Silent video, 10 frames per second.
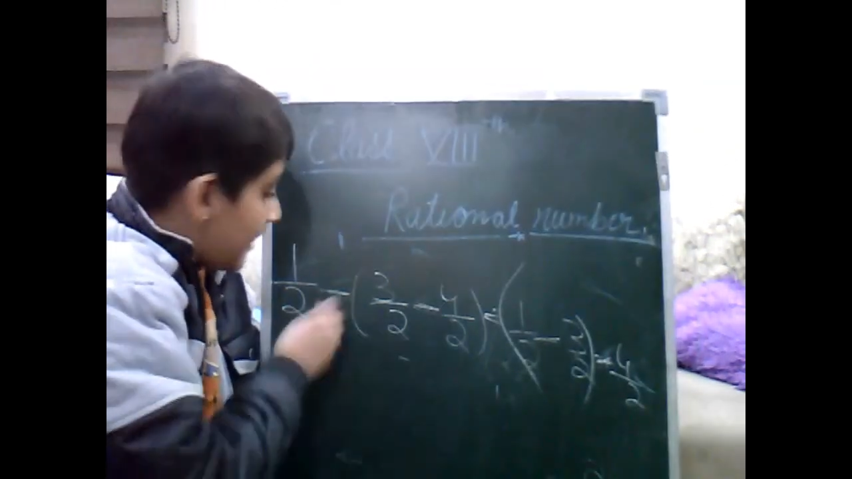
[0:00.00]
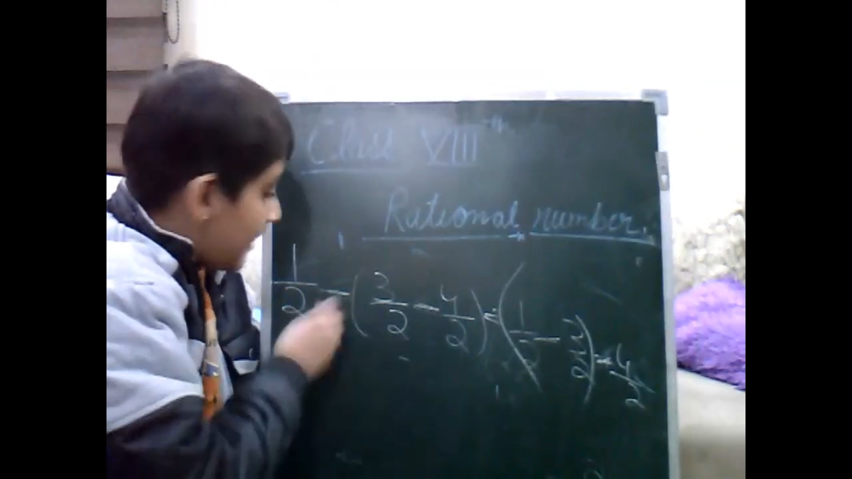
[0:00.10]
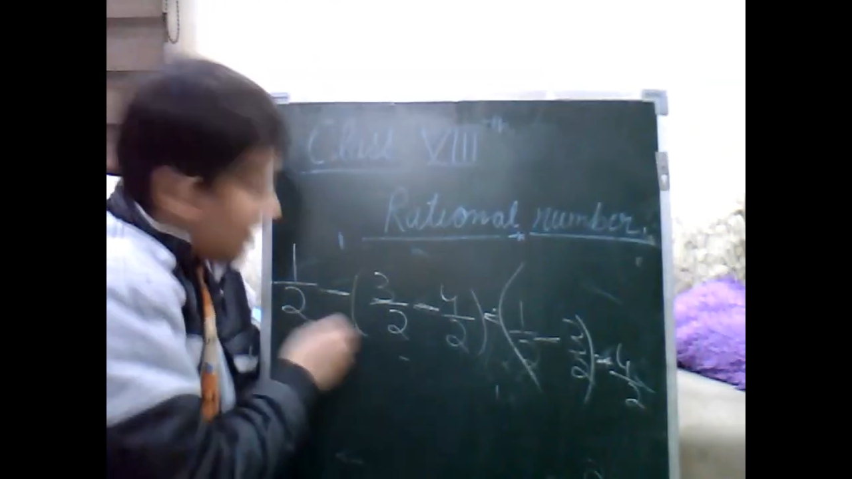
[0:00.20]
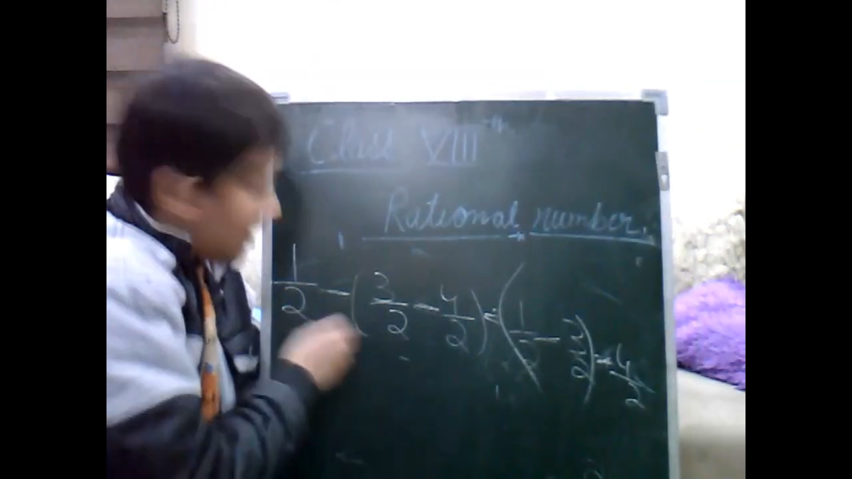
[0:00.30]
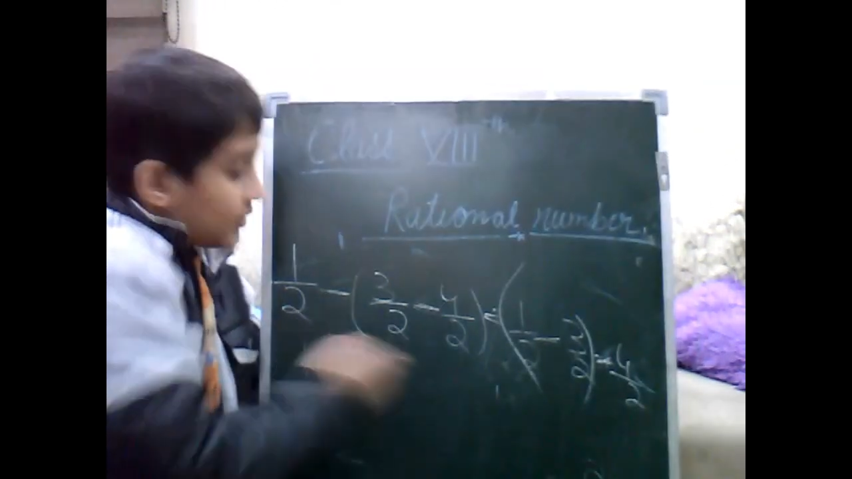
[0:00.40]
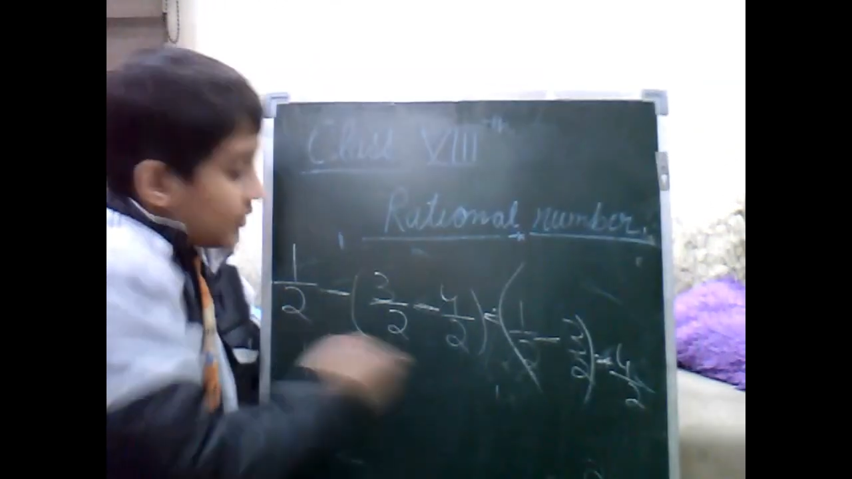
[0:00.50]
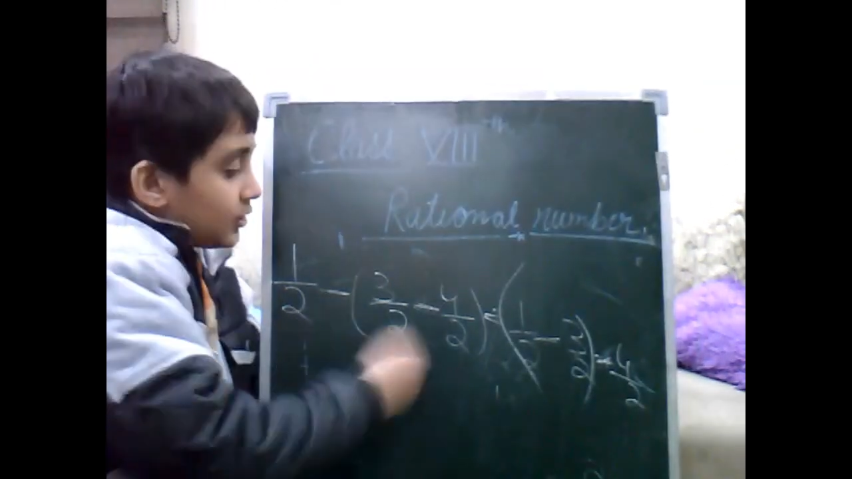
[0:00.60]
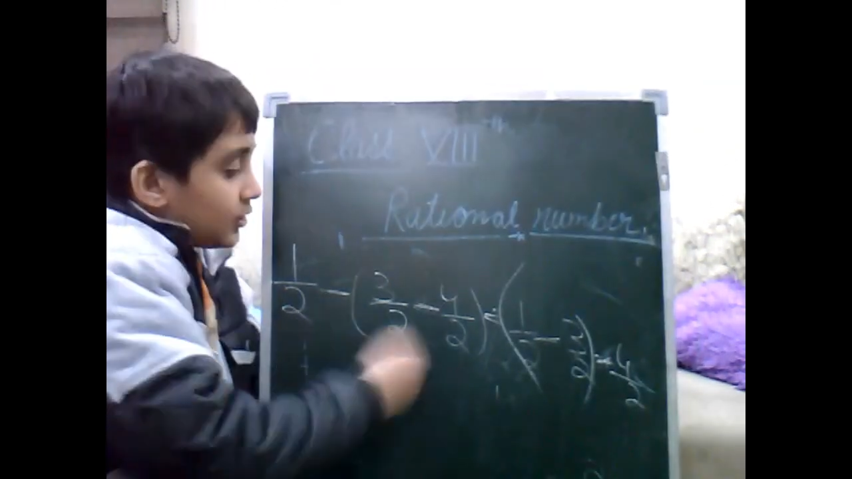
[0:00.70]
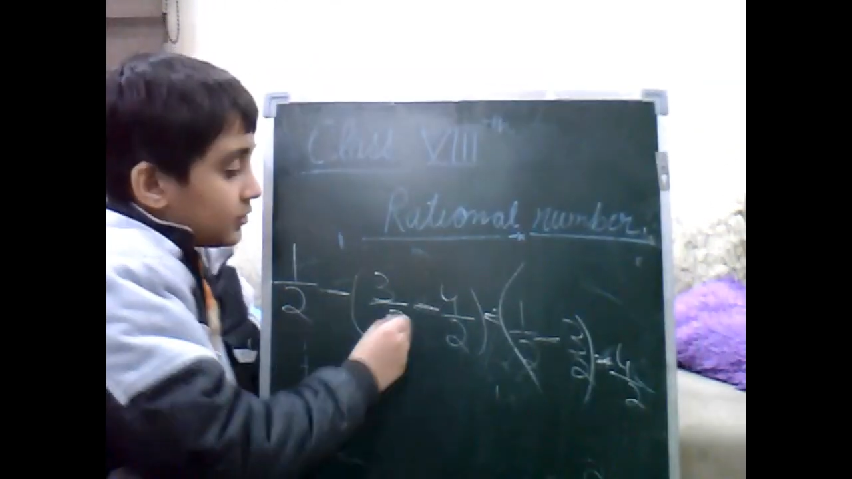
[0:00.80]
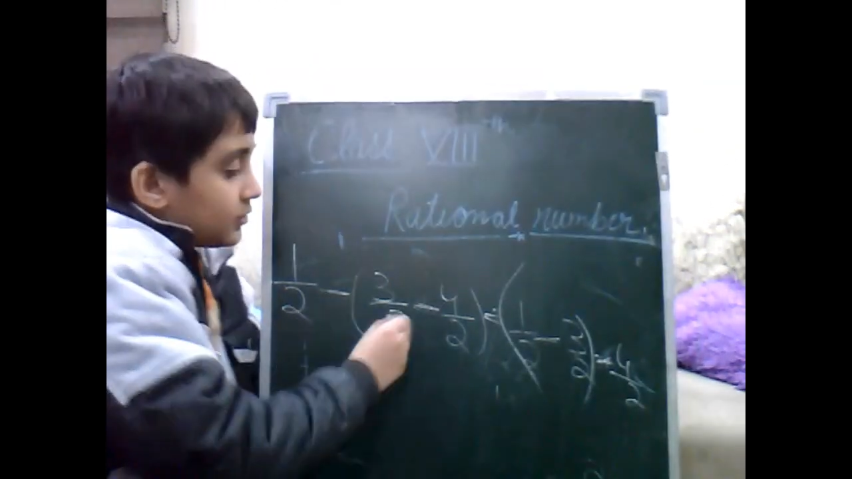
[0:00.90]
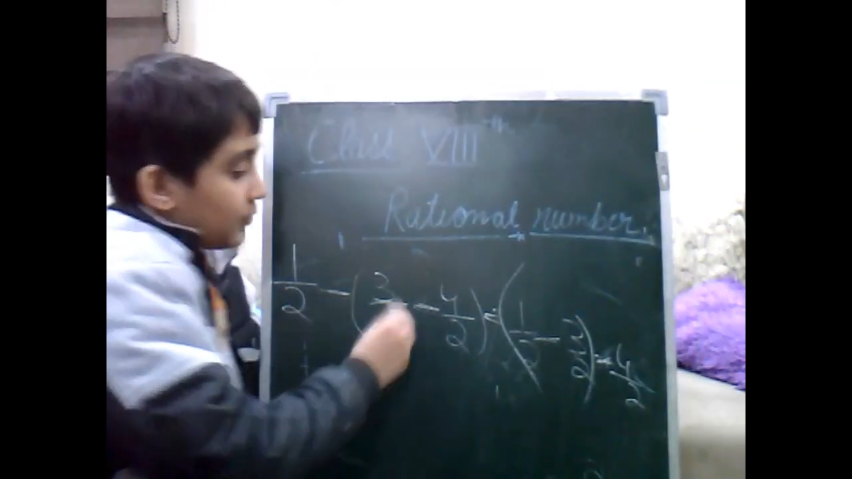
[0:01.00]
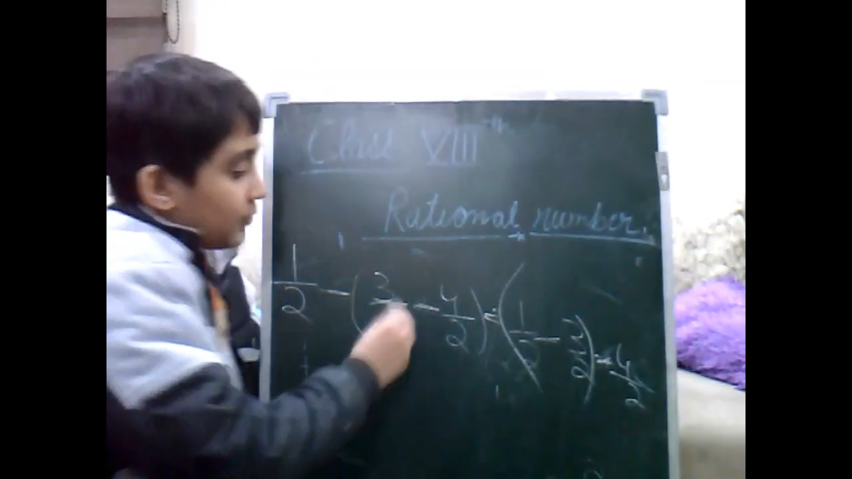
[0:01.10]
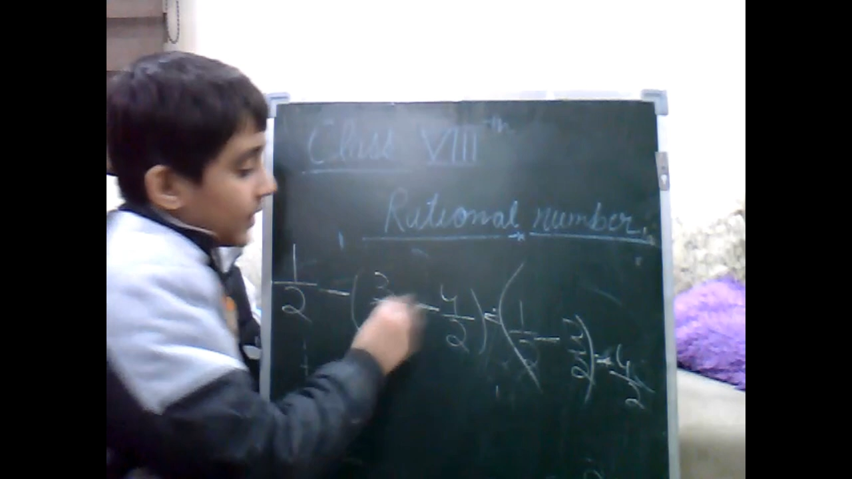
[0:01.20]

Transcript: So what is